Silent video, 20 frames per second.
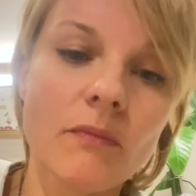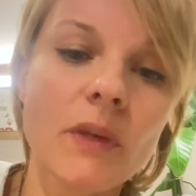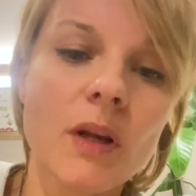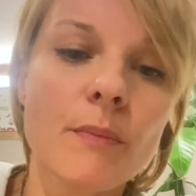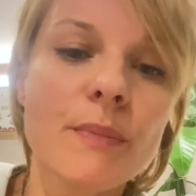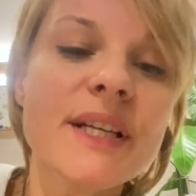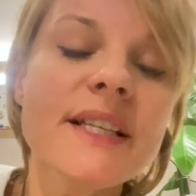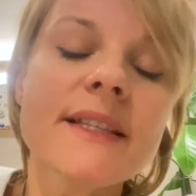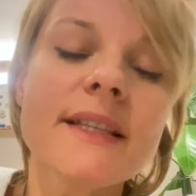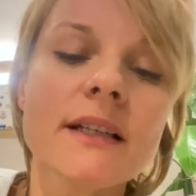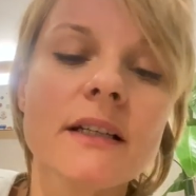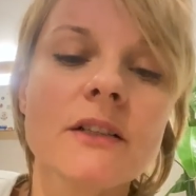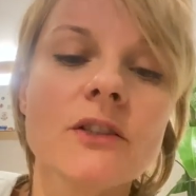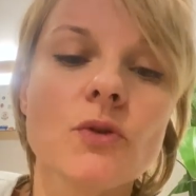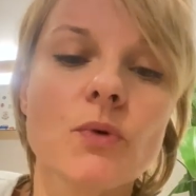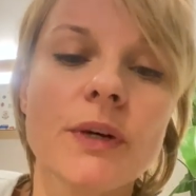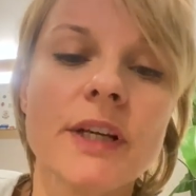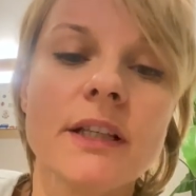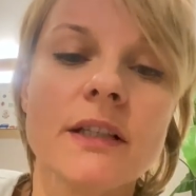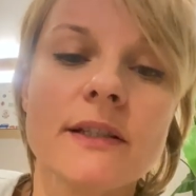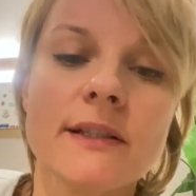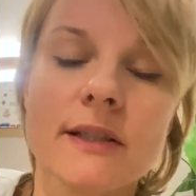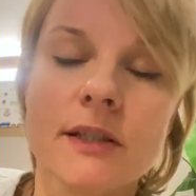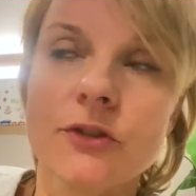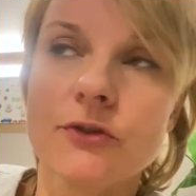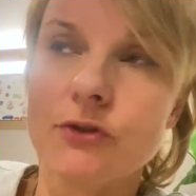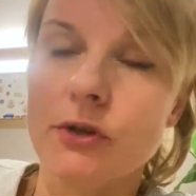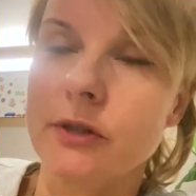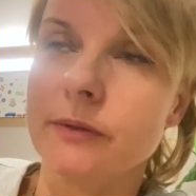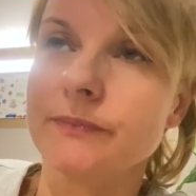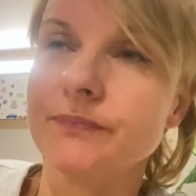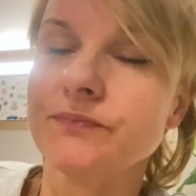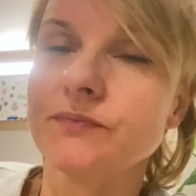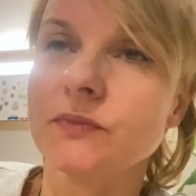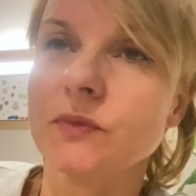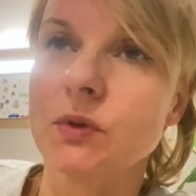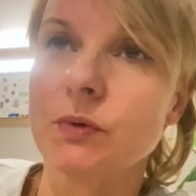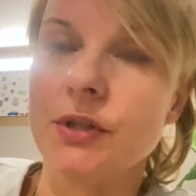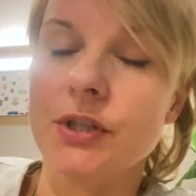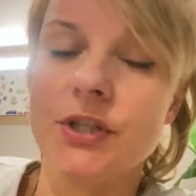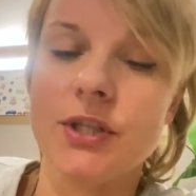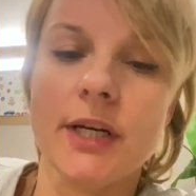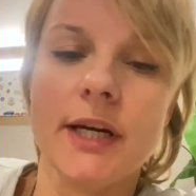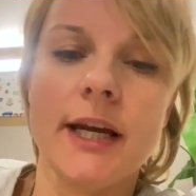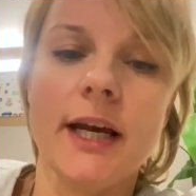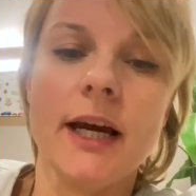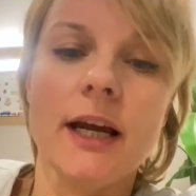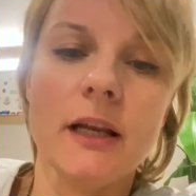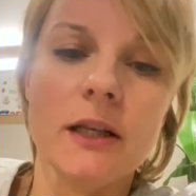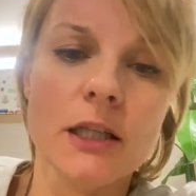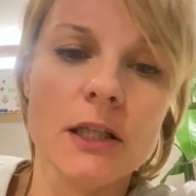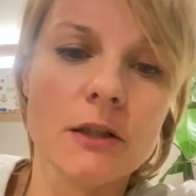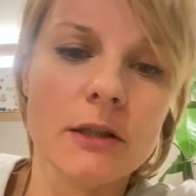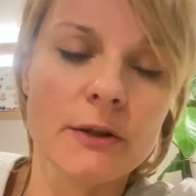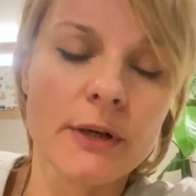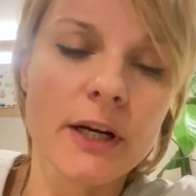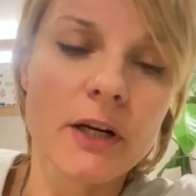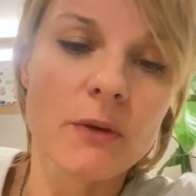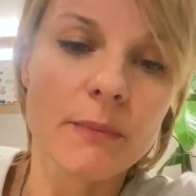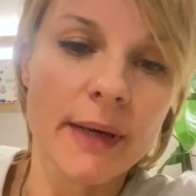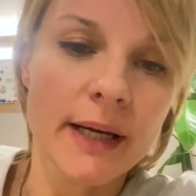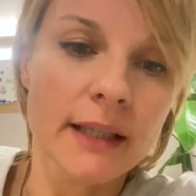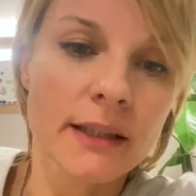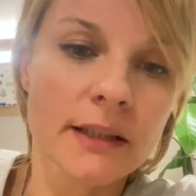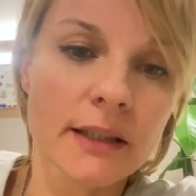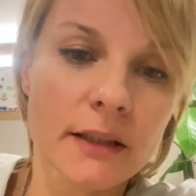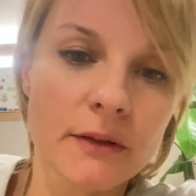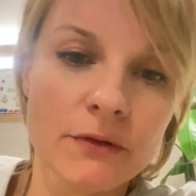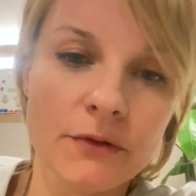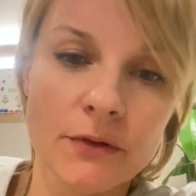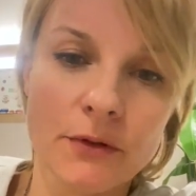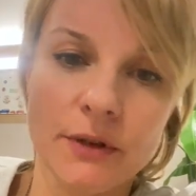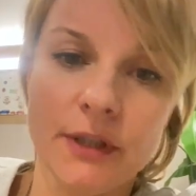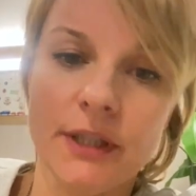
missing twin syndrome, which I highly recommend if you're